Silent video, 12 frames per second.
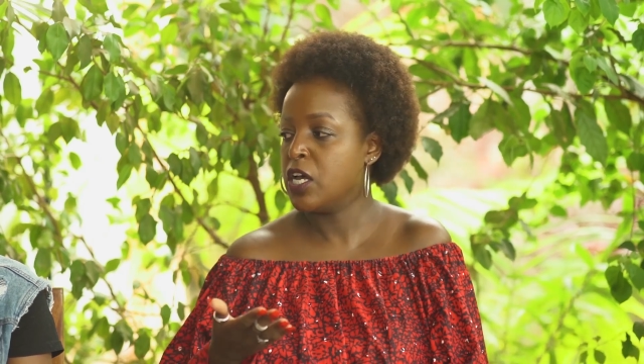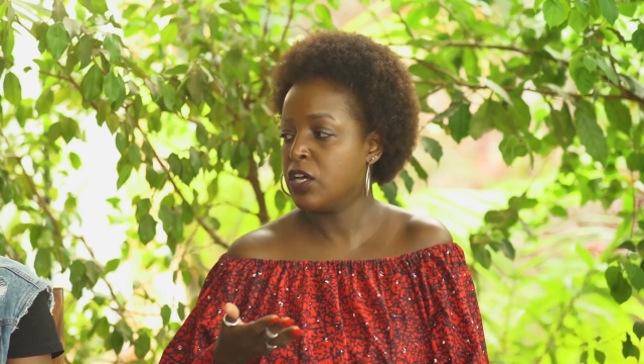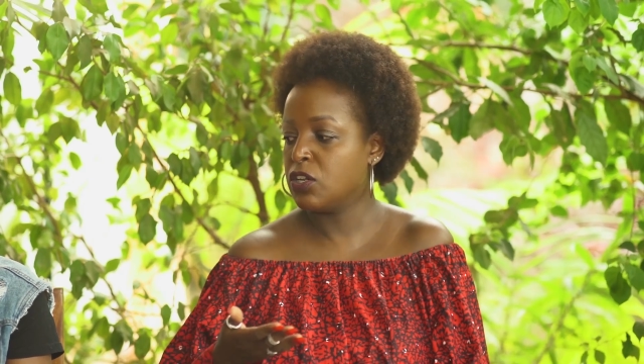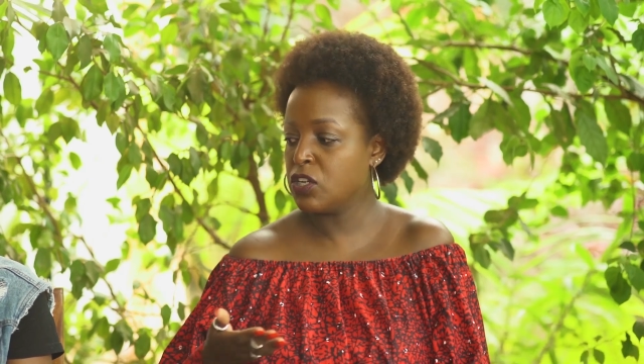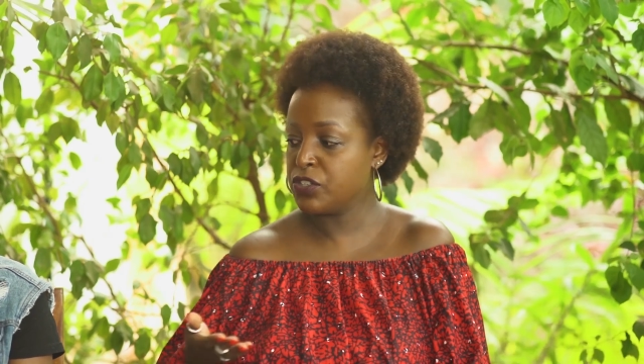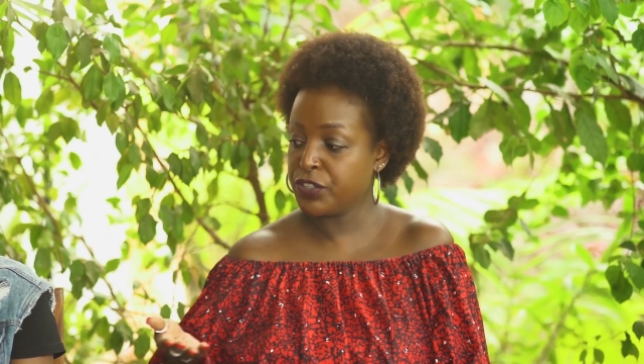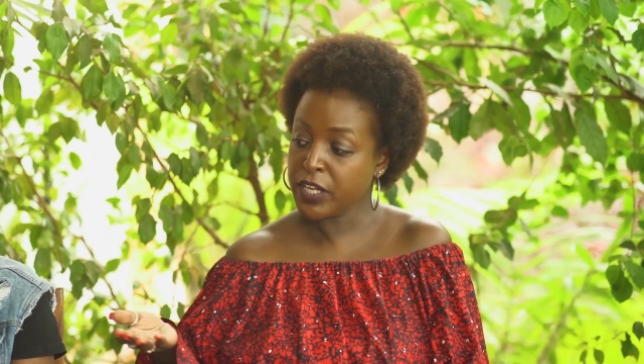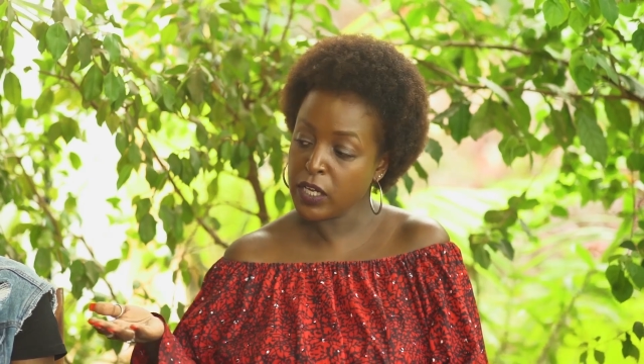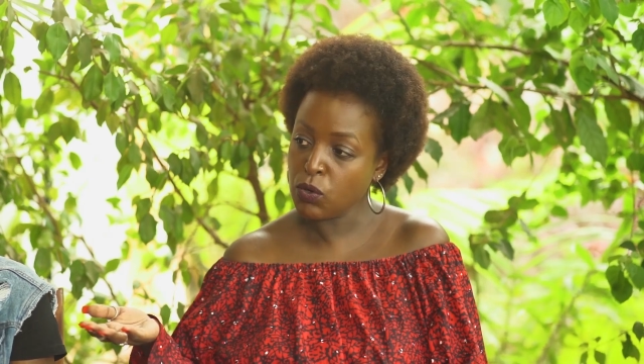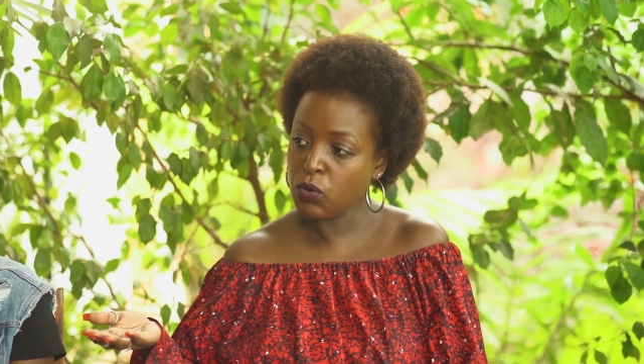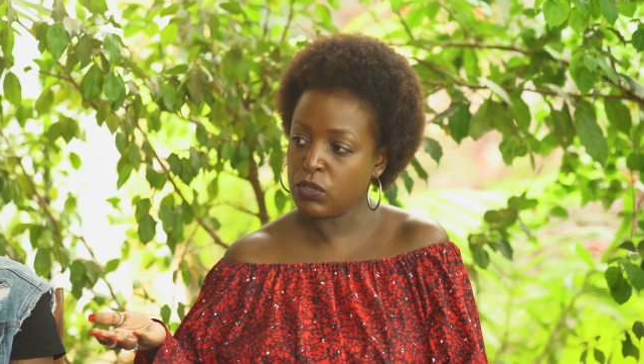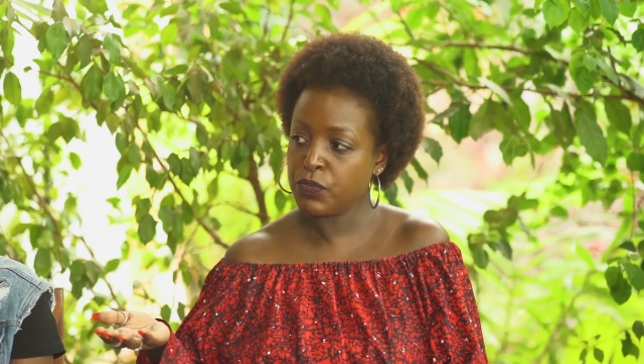is looking at
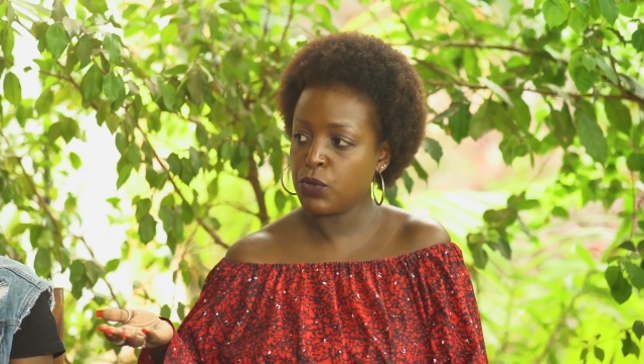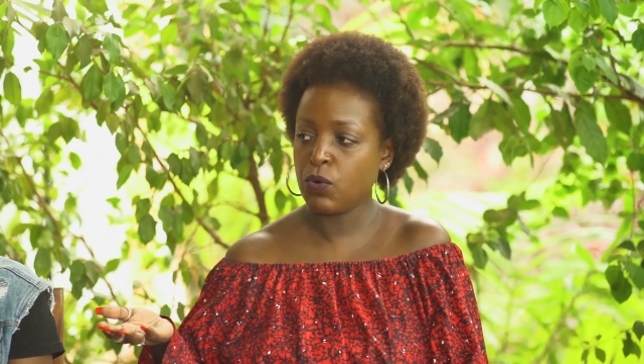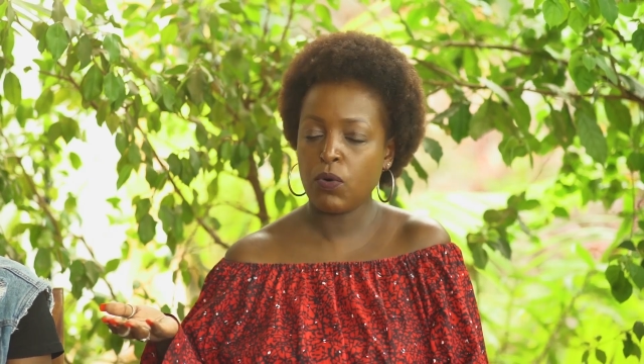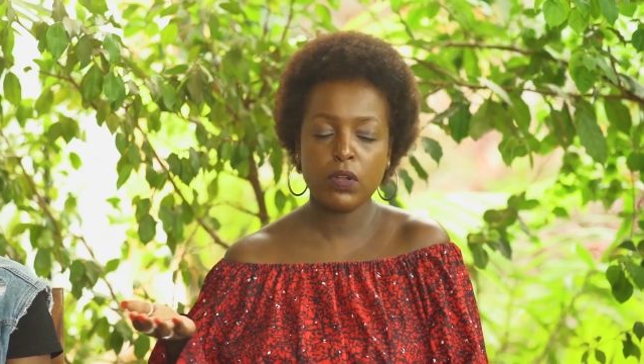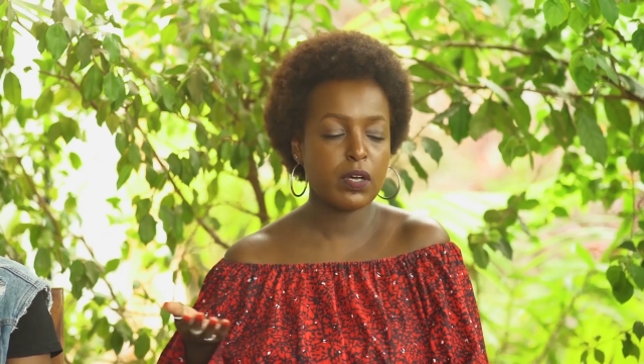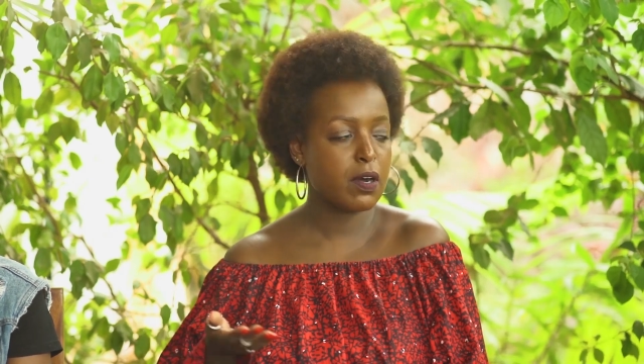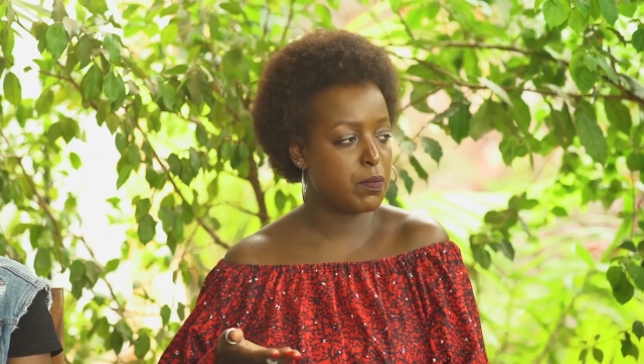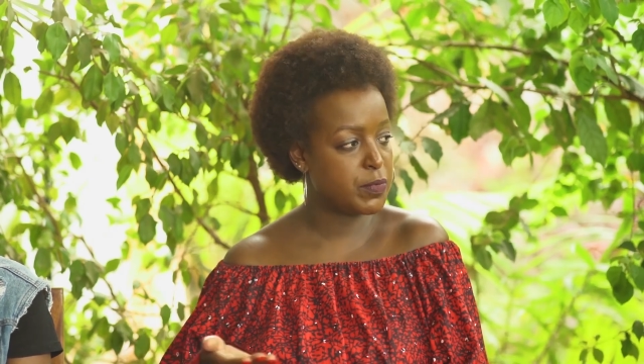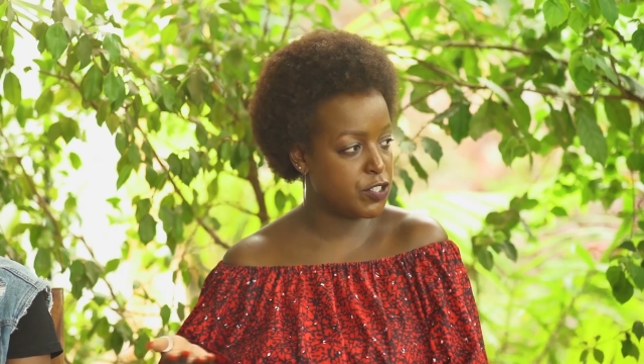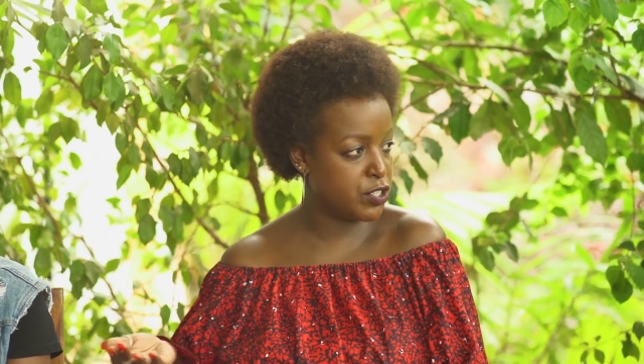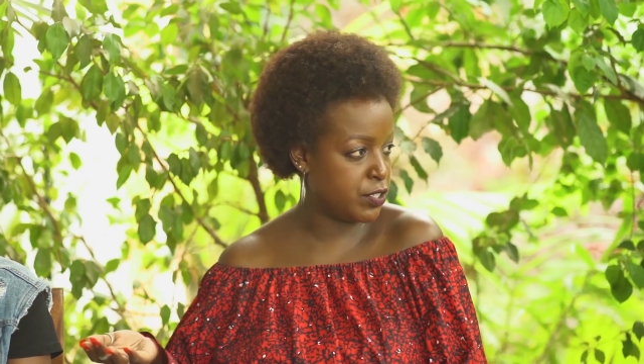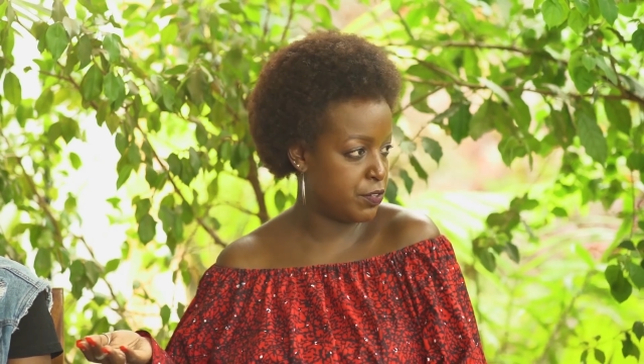all of you? You're all
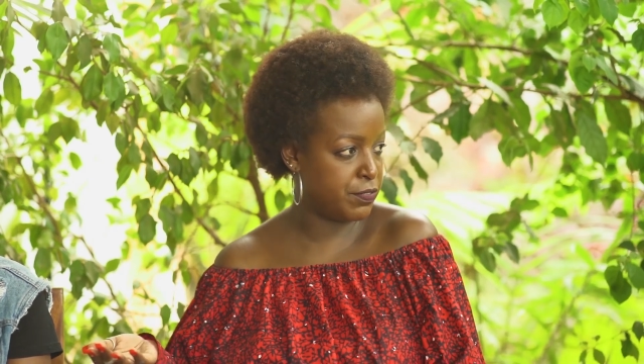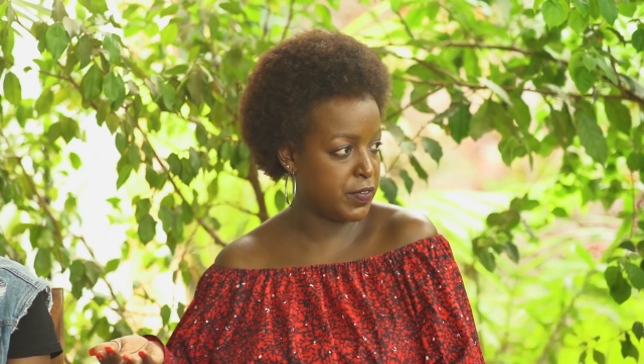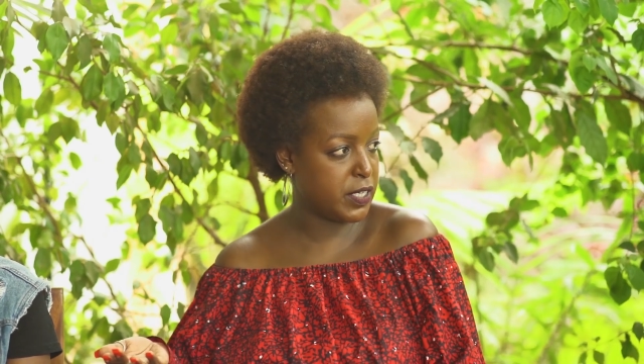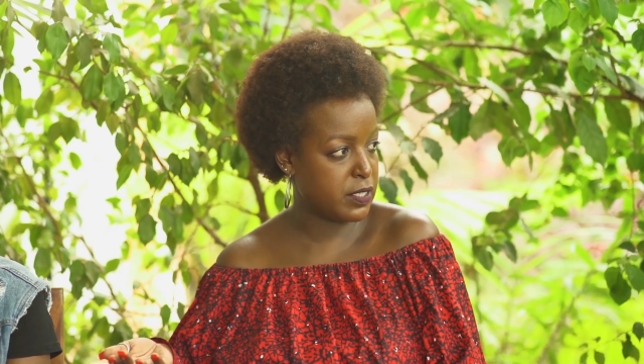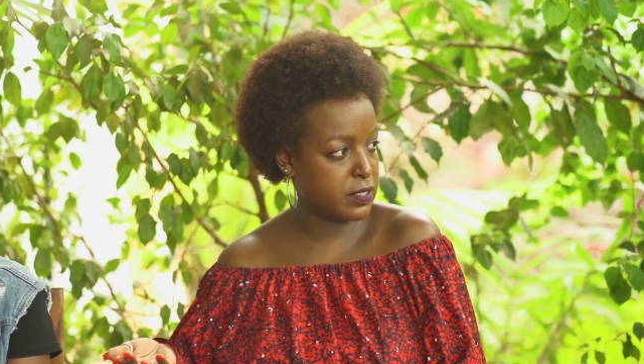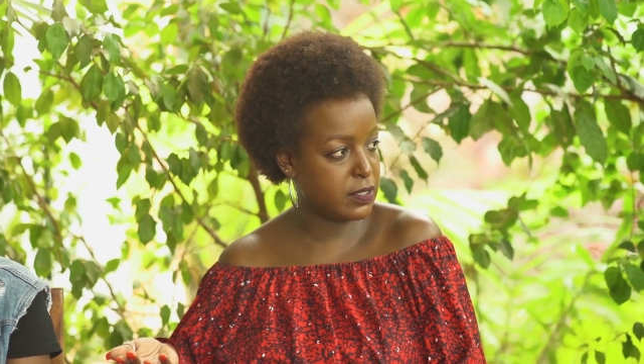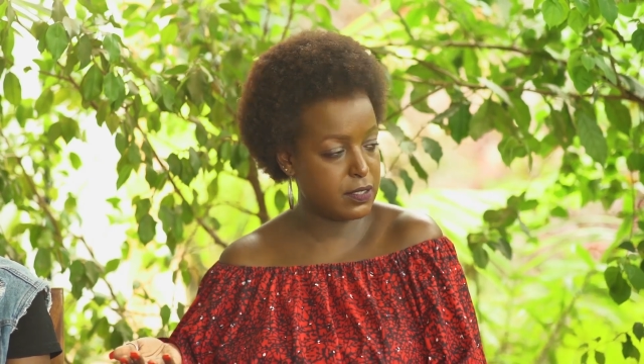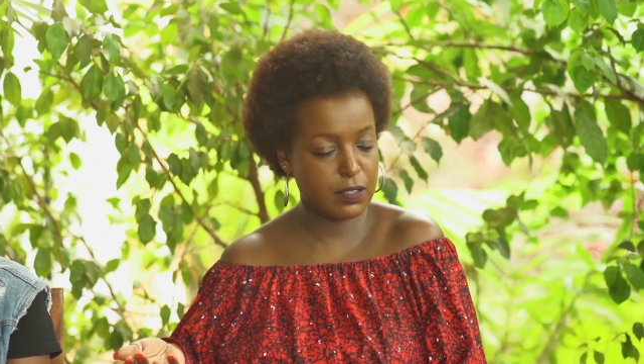accomplished in your fields.